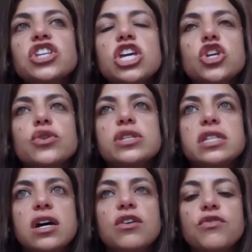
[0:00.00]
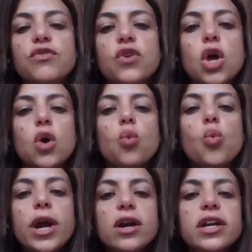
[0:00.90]
asking yourself,
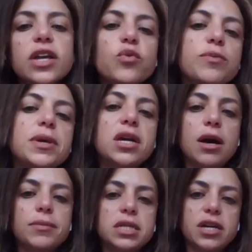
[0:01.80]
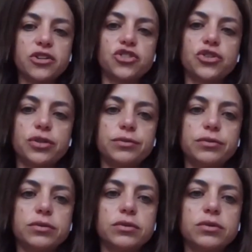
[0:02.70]
where can we become
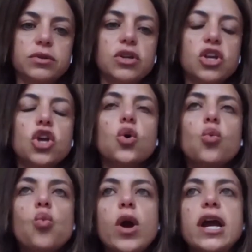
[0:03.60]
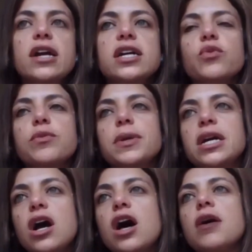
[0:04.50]
intentional? Where can
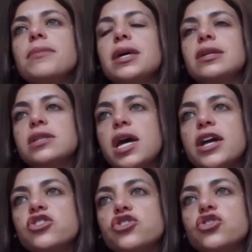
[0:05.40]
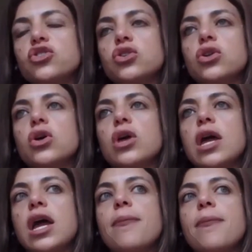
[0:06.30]
we become intentional
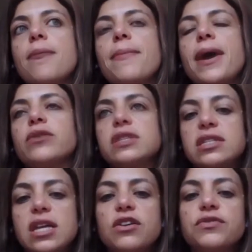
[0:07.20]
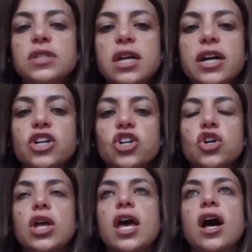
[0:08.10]
about self
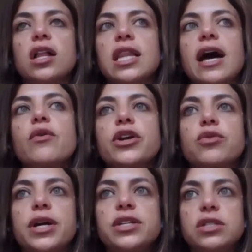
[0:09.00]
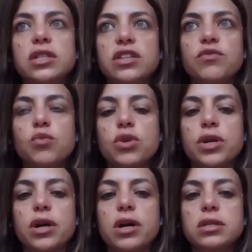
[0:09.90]
denial, allowing Christ to live
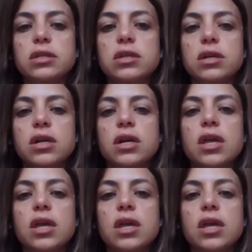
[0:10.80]
more in us,